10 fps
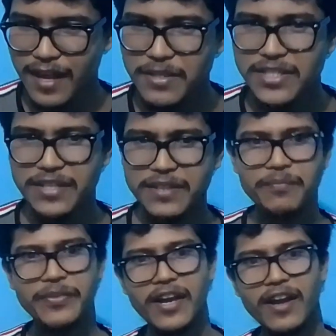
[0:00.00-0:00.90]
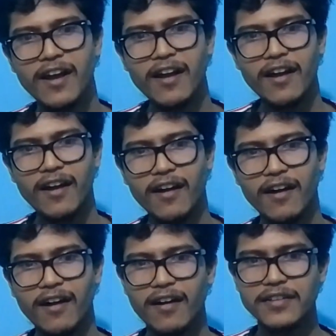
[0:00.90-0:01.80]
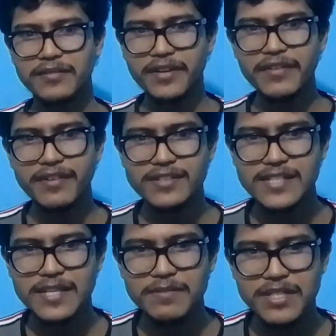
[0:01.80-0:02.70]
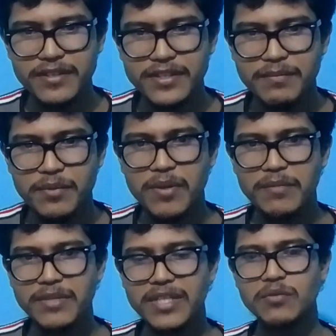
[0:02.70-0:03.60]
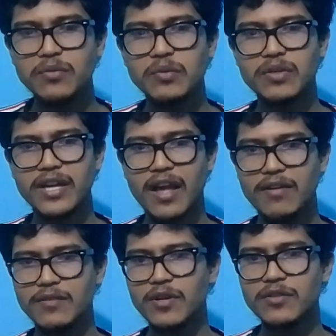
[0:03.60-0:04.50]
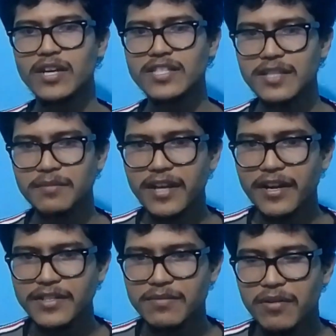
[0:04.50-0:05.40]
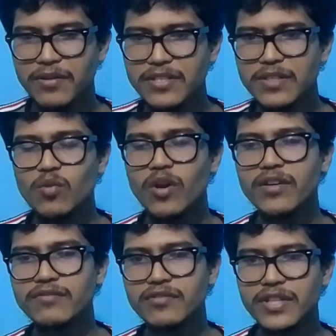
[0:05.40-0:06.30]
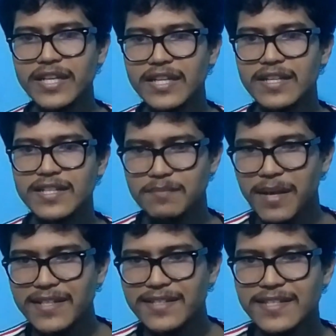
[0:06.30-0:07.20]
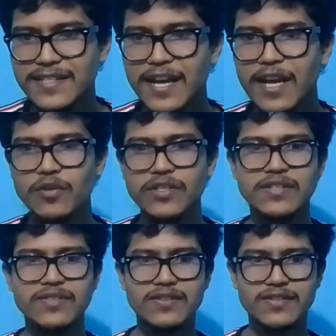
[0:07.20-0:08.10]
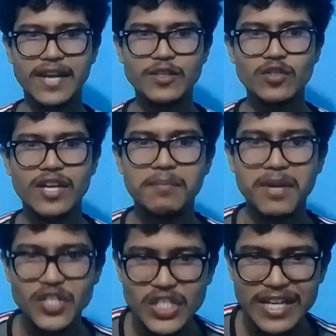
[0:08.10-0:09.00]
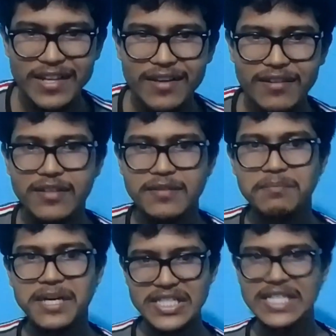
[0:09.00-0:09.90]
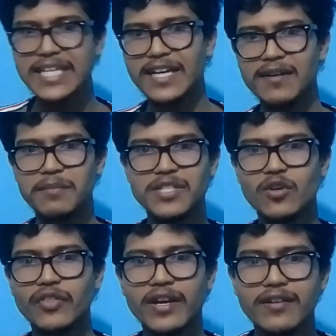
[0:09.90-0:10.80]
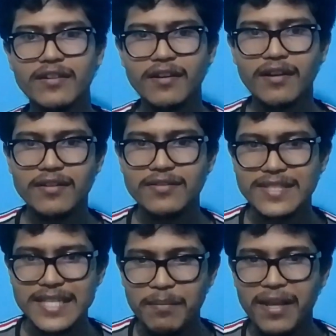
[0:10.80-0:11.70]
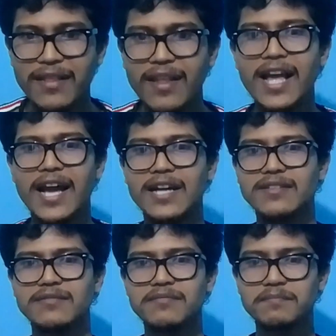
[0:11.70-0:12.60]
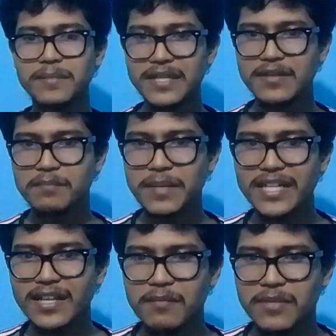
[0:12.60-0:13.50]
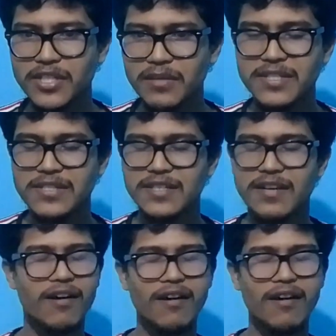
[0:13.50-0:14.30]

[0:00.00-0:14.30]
amazing. The very first step is define the problem. You want to classify iris flowers into one of three species, which is Cytosa versicolor or virginica, based on their sepal and petal measurements.